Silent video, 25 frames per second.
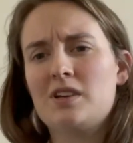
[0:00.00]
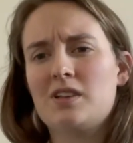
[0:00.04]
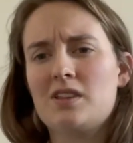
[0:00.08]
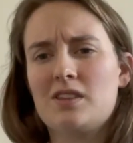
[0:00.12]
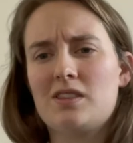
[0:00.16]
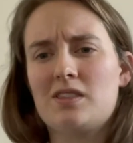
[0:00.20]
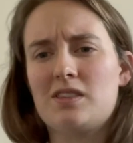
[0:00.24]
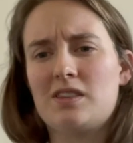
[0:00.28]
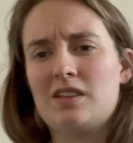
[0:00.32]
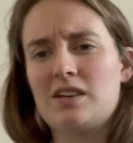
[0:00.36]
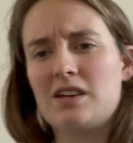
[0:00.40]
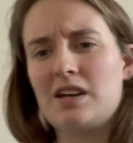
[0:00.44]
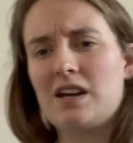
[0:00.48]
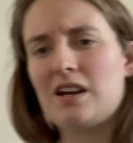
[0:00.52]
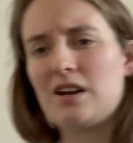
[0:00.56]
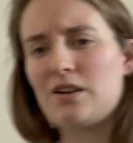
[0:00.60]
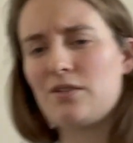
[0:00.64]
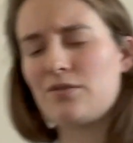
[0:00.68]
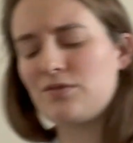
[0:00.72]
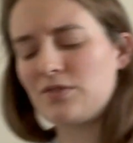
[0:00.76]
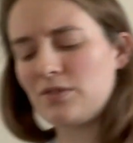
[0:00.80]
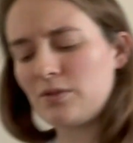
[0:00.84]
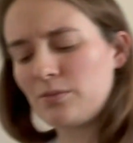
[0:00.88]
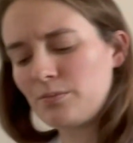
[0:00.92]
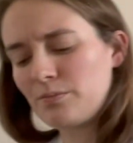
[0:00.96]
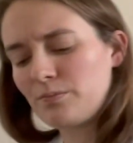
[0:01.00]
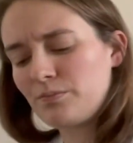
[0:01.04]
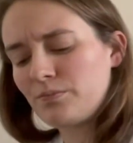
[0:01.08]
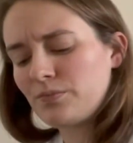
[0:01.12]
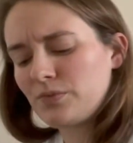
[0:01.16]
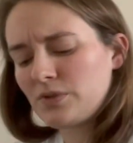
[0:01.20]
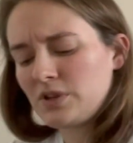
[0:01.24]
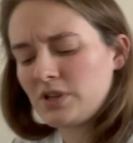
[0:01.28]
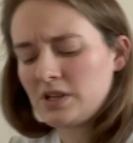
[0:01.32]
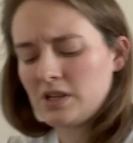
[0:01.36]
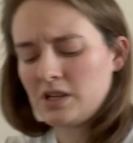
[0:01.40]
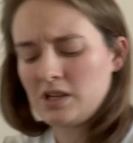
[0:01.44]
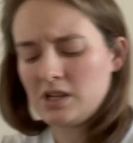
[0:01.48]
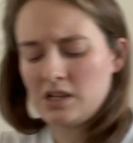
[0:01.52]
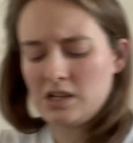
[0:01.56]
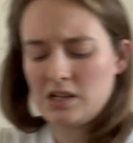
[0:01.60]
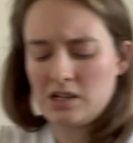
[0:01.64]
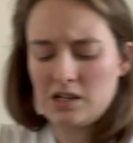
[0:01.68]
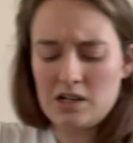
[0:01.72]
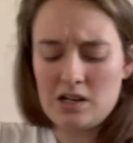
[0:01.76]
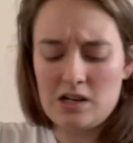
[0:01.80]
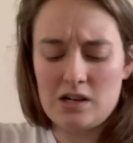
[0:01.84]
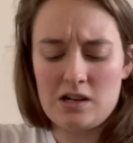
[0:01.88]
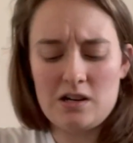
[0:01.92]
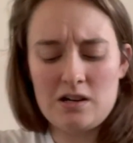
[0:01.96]
that have them.
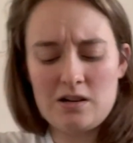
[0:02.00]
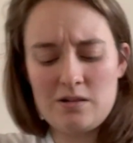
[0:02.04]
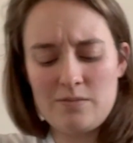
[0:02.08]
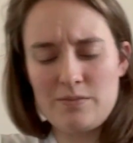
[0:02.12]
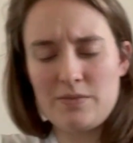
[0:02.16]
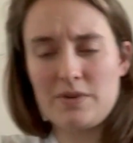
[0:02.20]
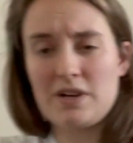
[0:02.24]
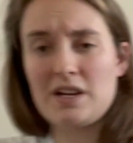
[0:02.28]
And